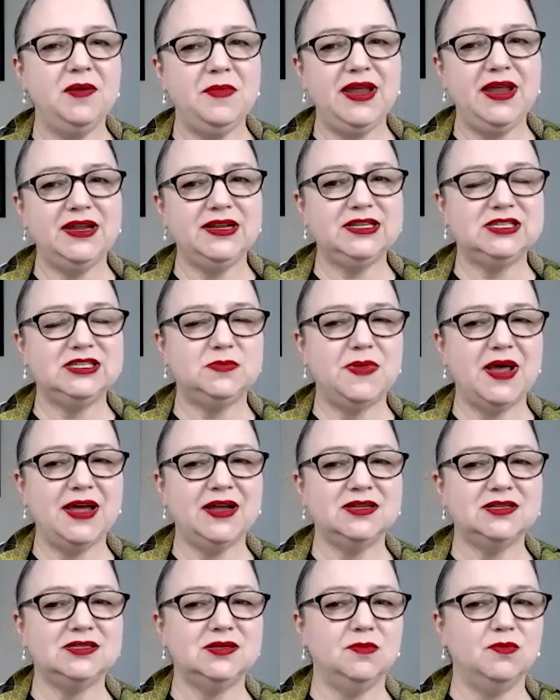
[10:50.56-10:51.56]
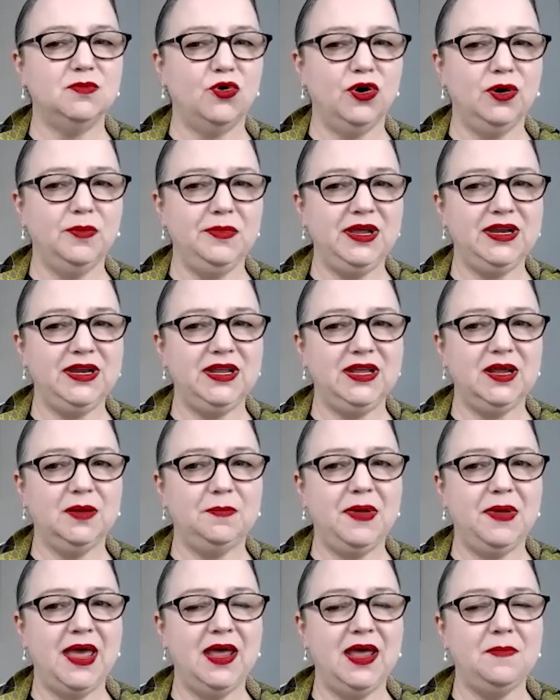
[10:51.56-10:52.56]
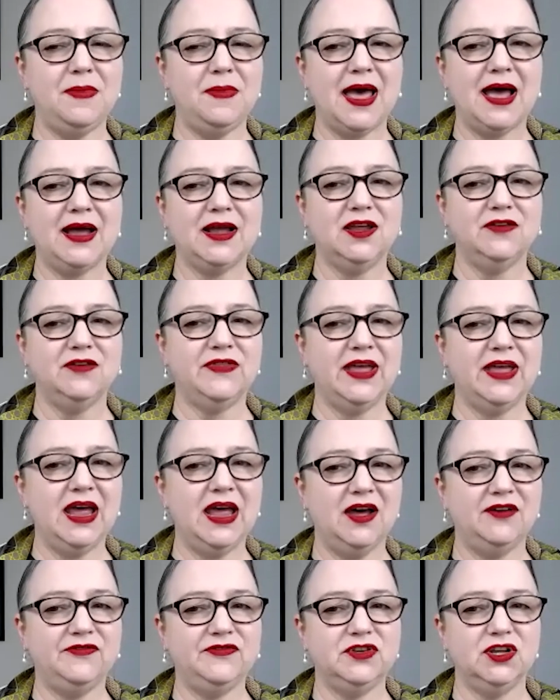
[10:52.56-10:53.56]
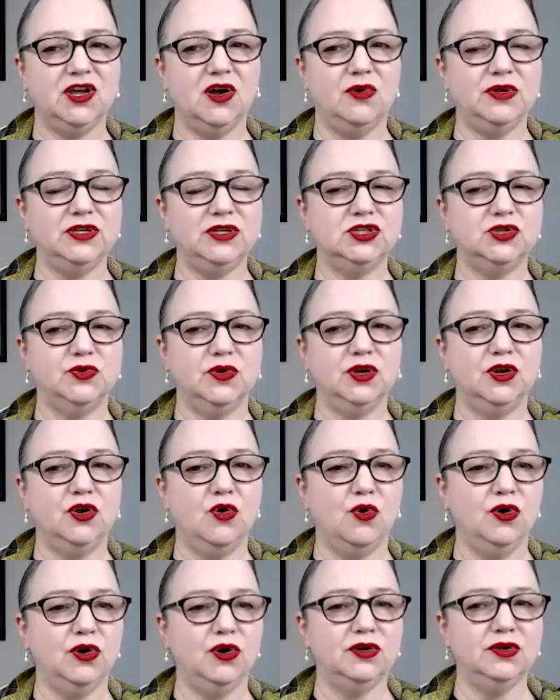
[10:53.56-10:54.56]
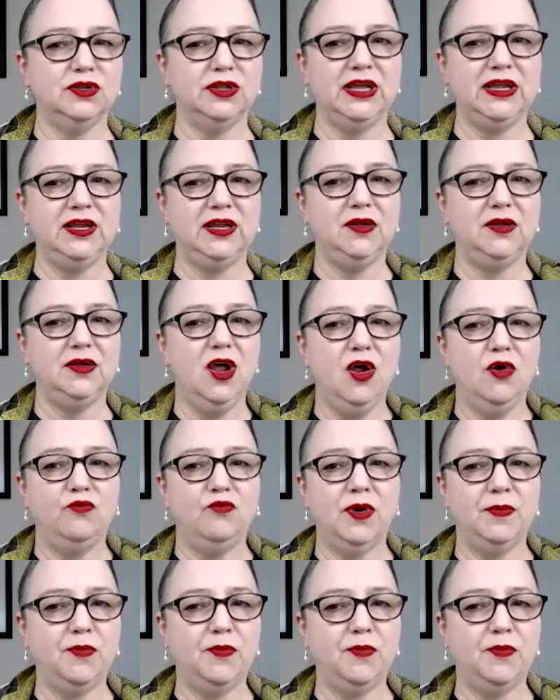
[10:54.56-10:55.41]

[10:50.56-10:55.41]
they may expect some more immediate payback if they have to go into a quarterly